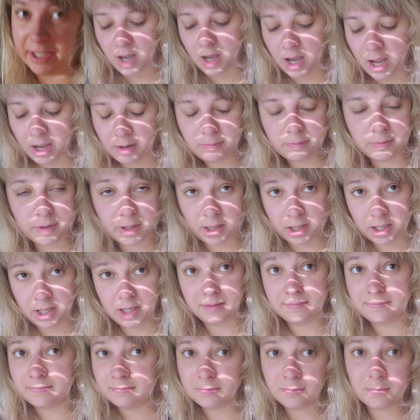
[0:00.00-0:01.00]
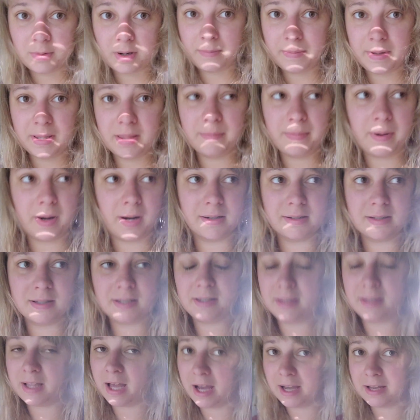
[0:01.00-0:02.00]
I really want to be the person
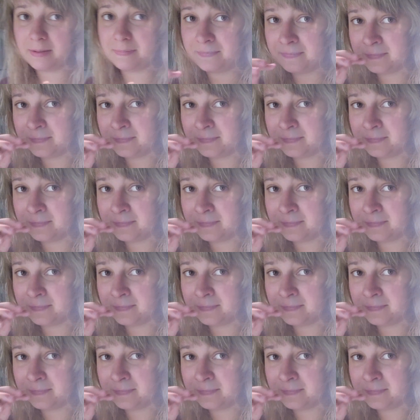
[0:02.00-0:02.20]
that